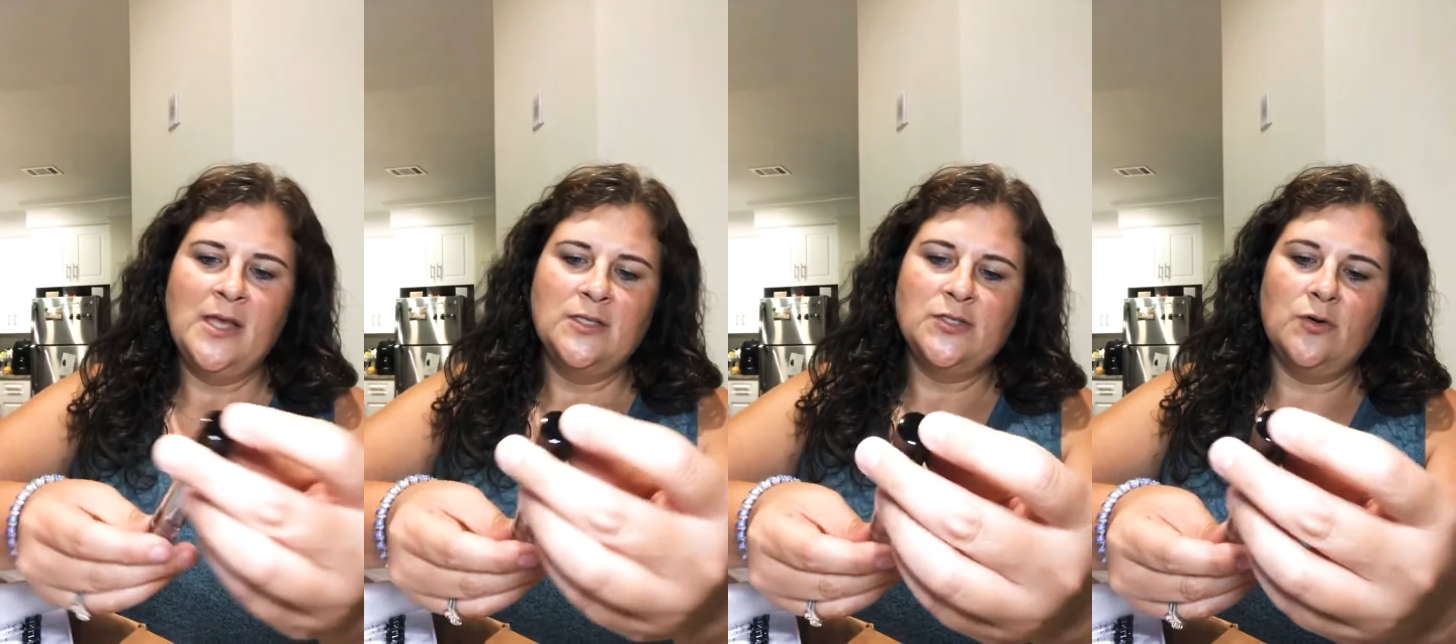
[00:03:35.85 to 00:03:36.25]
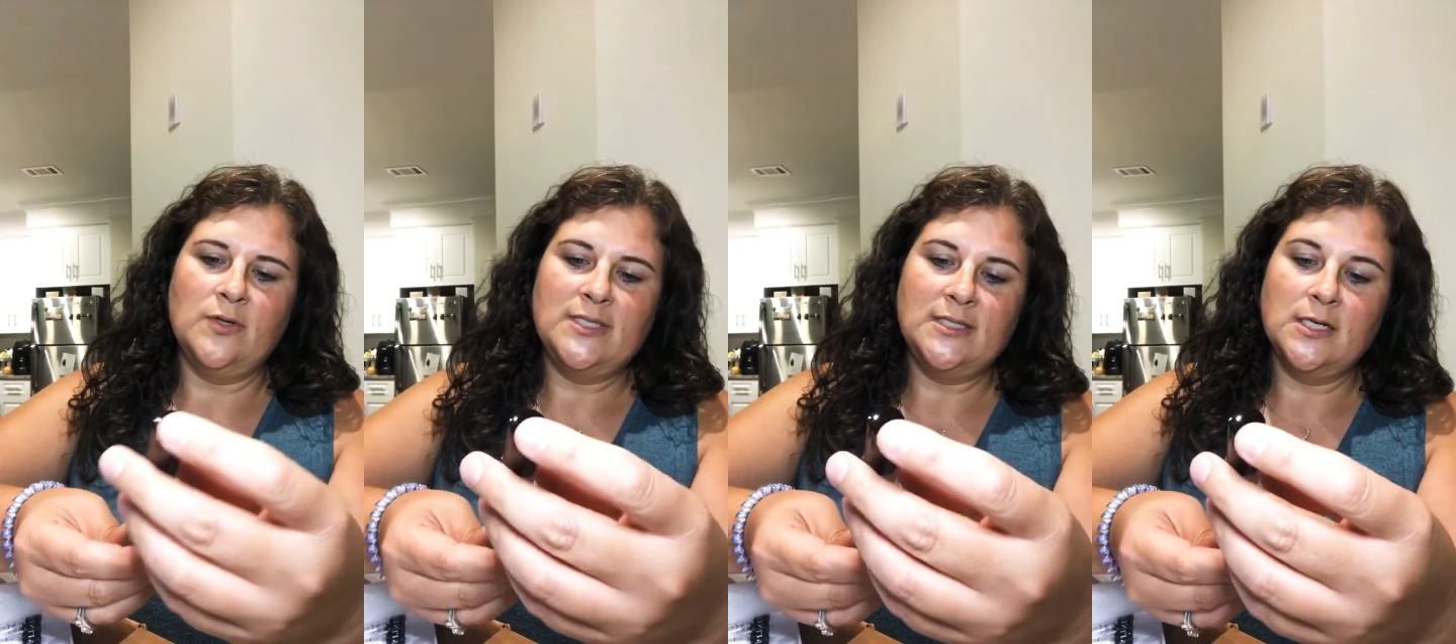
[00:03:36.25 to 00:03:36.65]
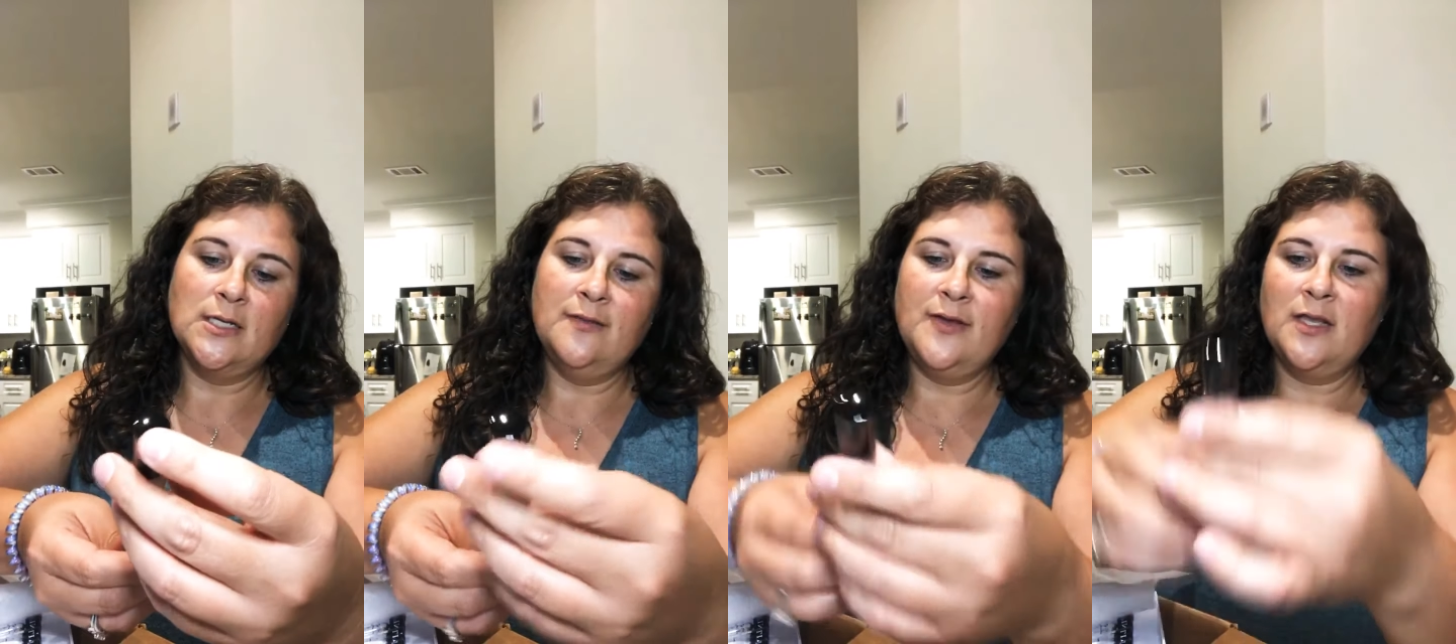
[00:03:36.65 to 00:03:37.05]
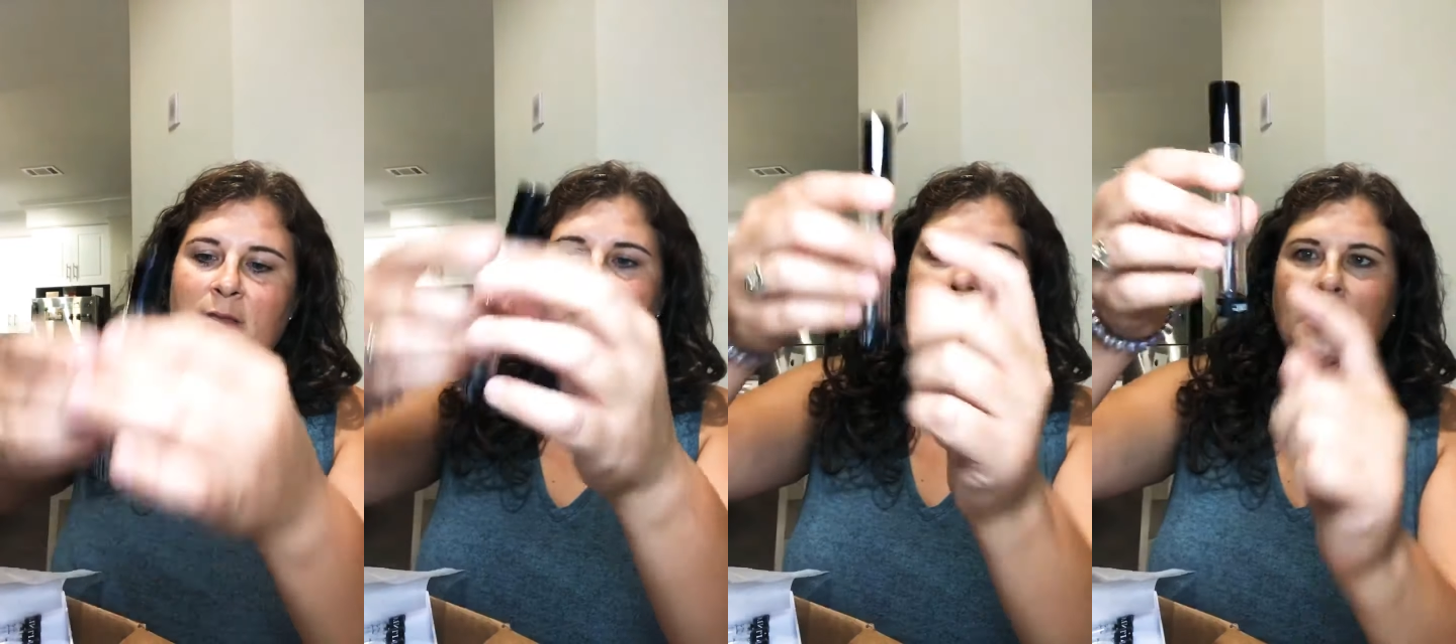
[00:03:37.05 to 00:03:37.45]
So it says Young Living on
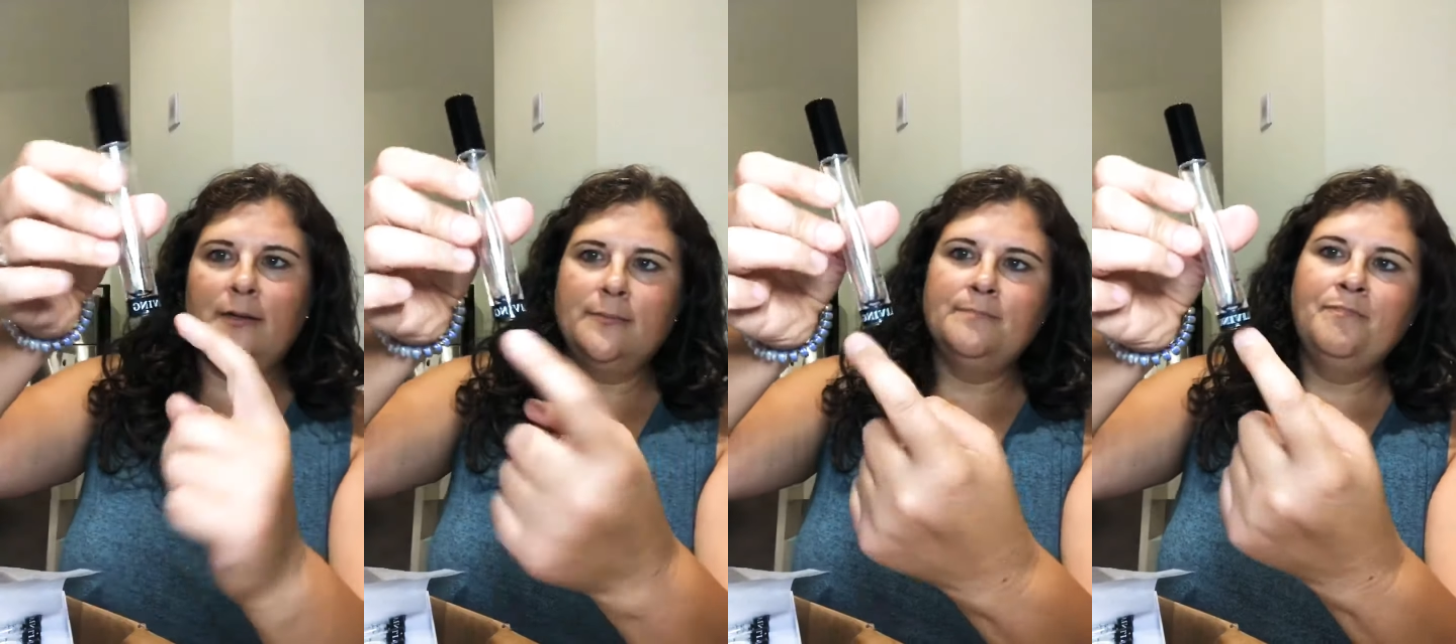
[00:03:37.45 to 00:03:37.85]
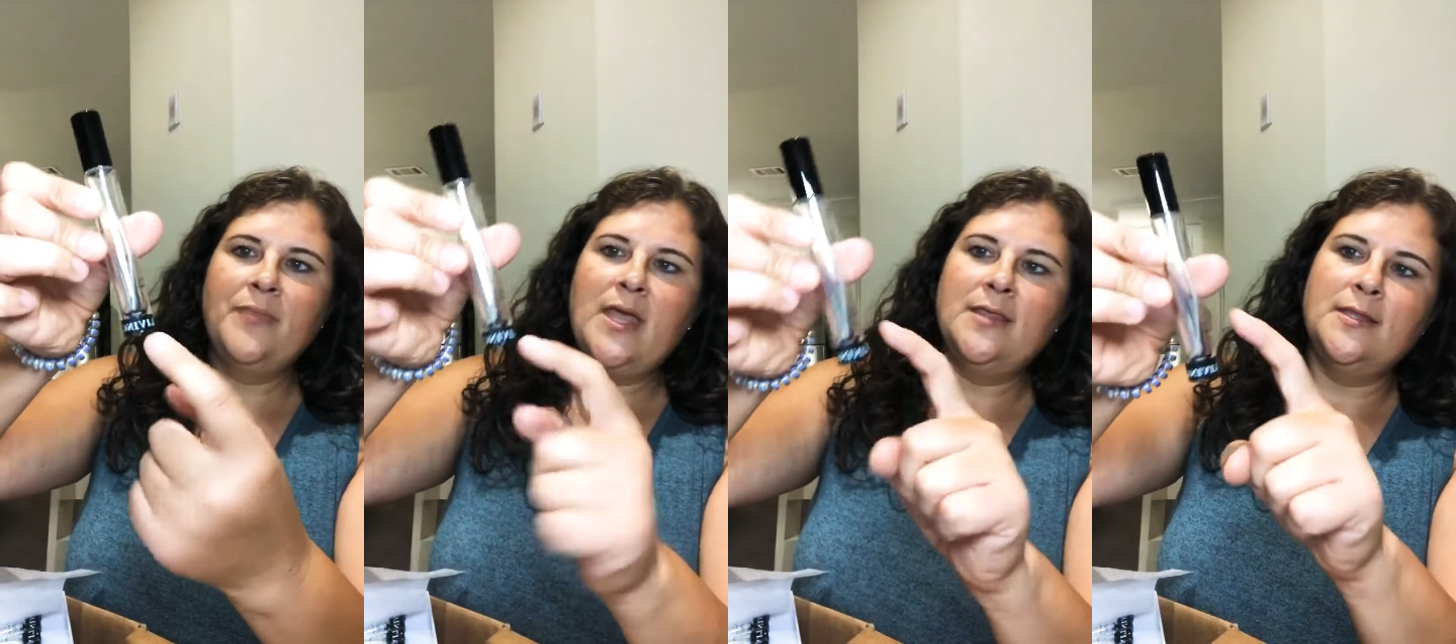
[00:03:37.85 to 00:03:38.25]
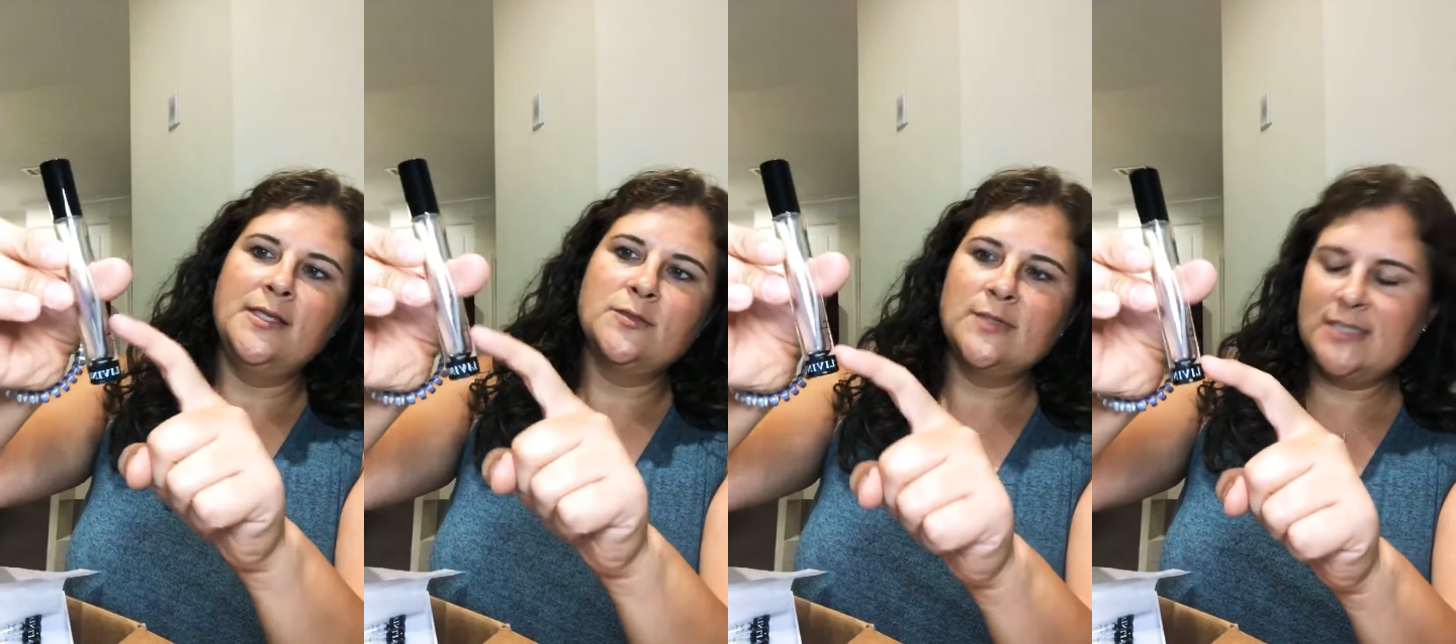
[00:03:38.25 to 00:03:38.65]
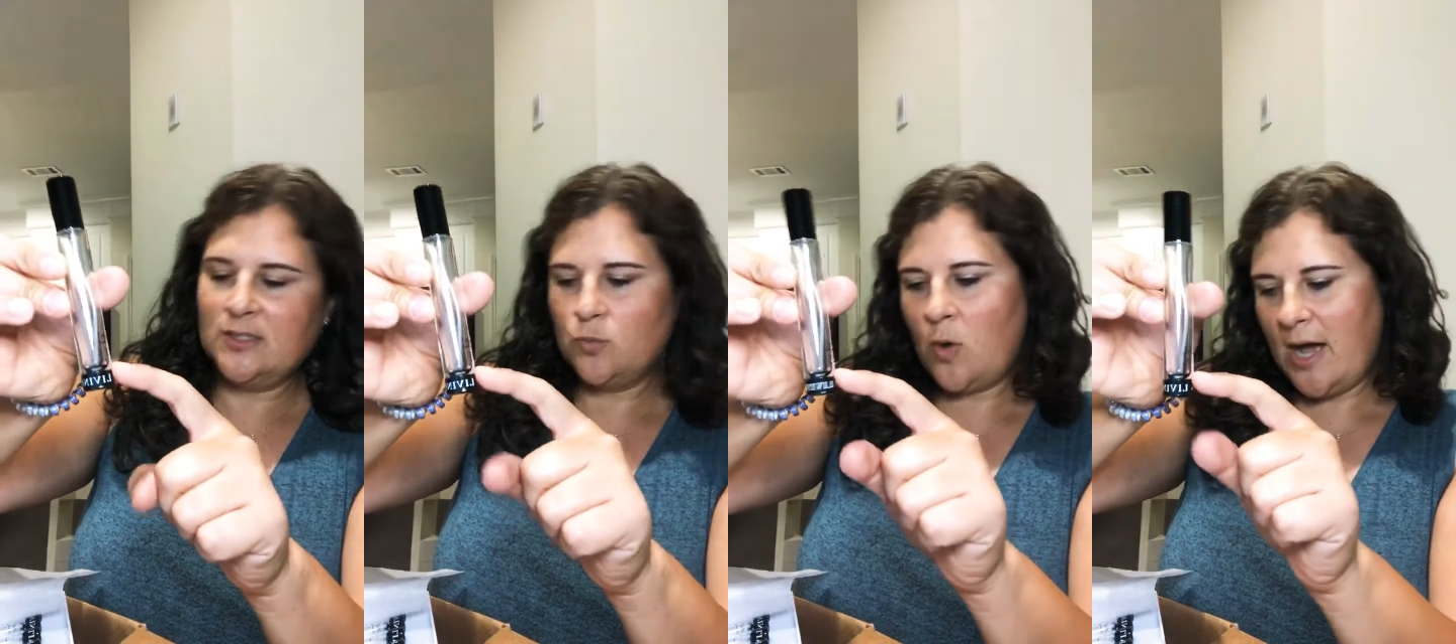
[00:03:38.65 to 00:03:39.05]
the bottom. And then this one
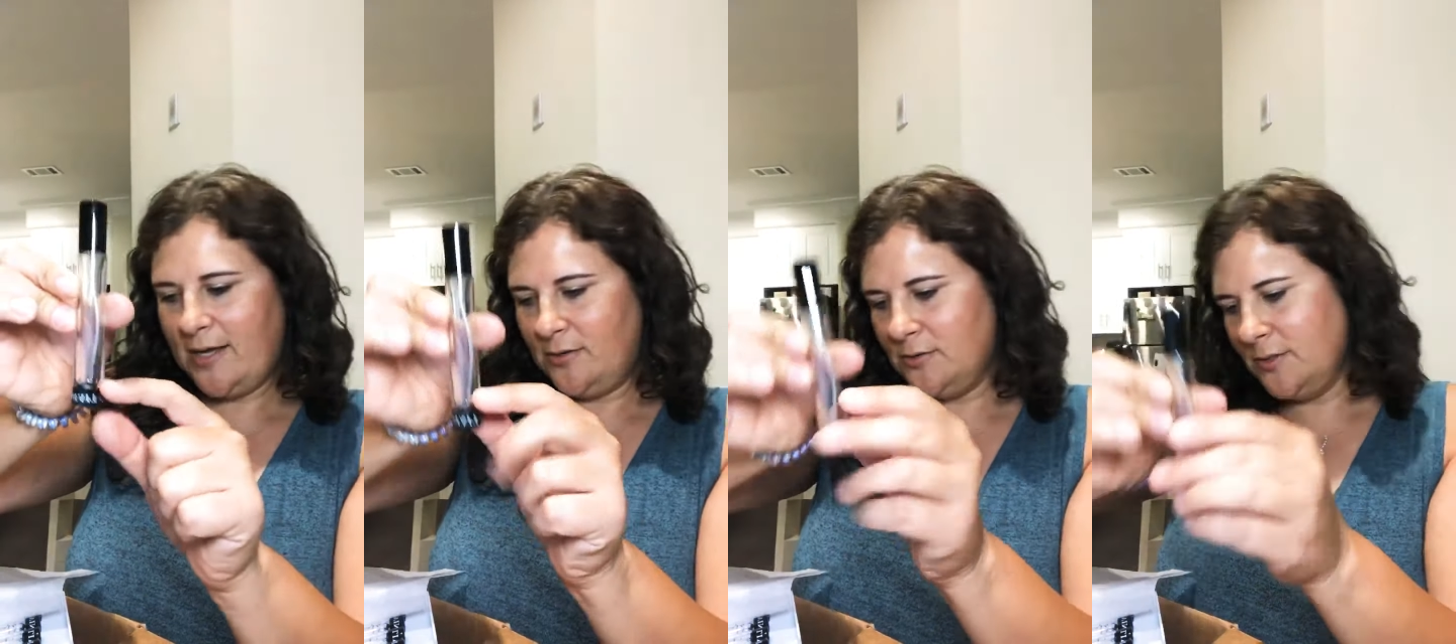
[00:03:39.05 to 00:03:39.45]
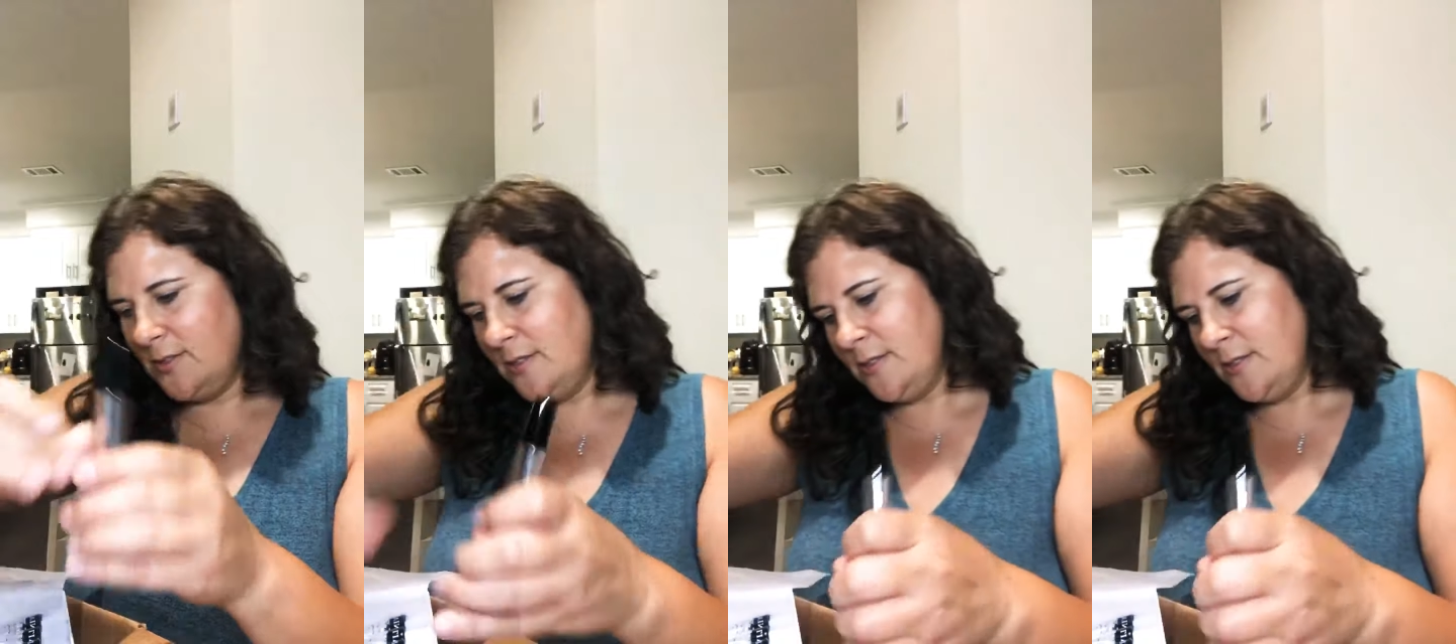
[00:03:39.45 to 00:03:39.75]
says Wild.